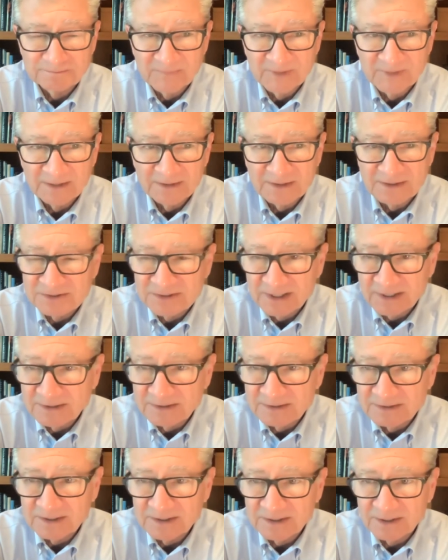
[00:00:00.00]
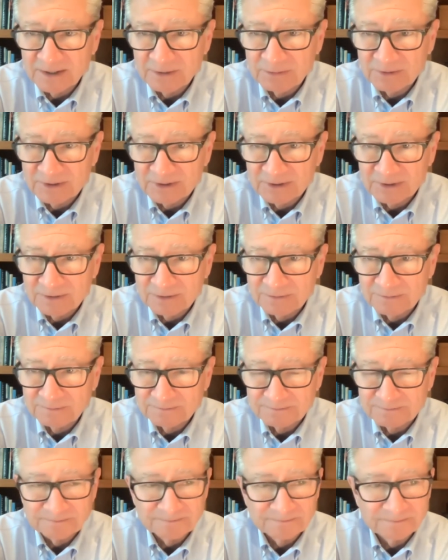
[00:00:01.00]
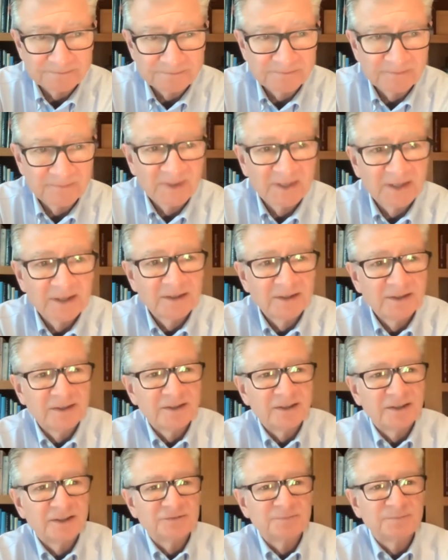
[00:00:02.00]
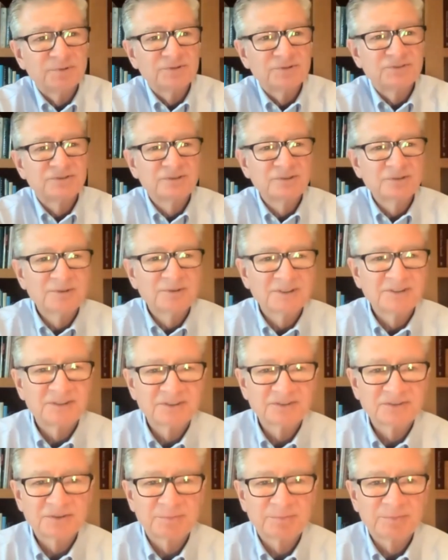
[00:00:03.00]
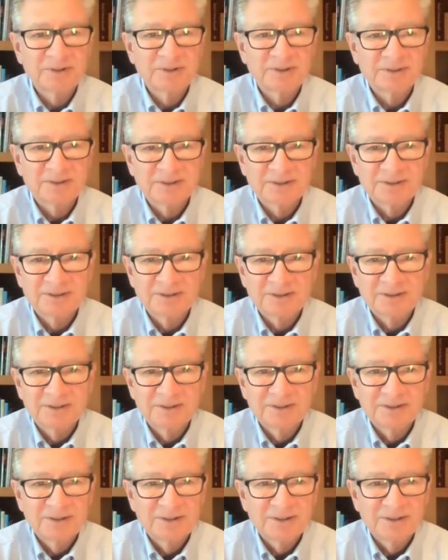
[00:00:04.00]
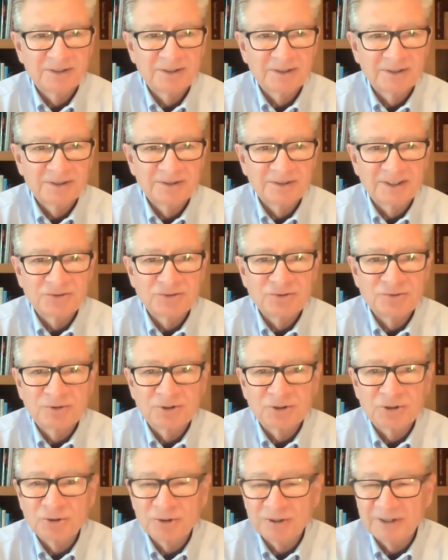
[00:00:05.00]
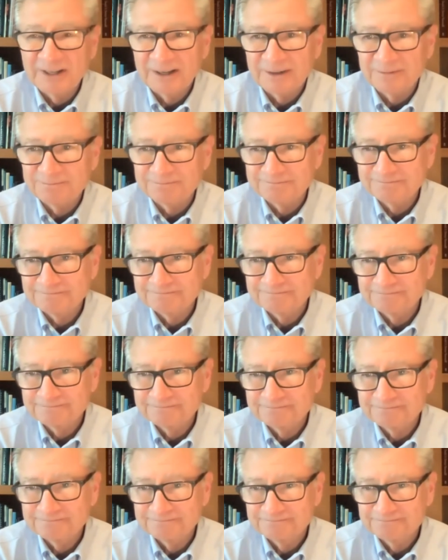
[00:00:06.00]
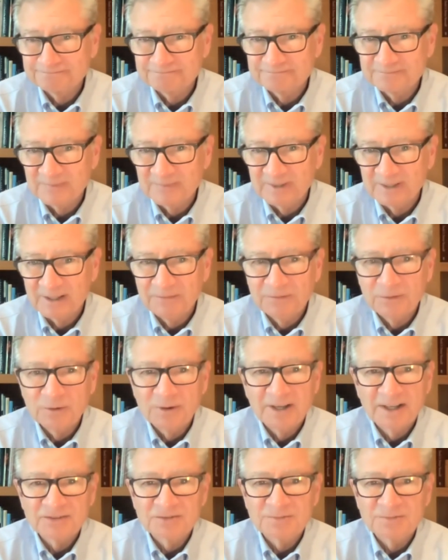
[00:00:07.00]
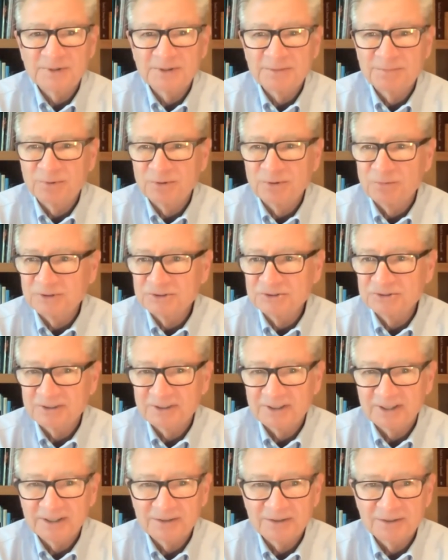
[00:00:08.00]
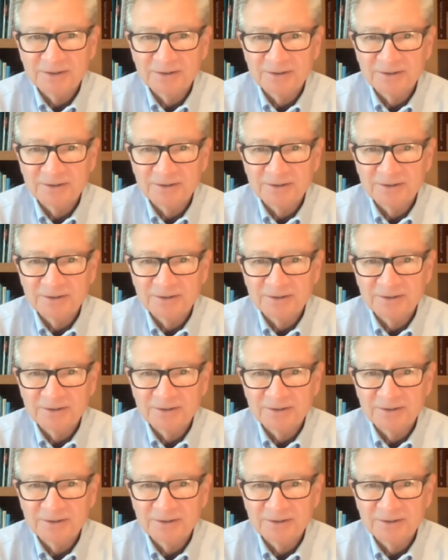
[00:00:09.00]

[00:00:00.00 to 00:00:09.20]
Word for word: The second thing I would do is pursue a discipline that you are good at. If you ask people, what should I do?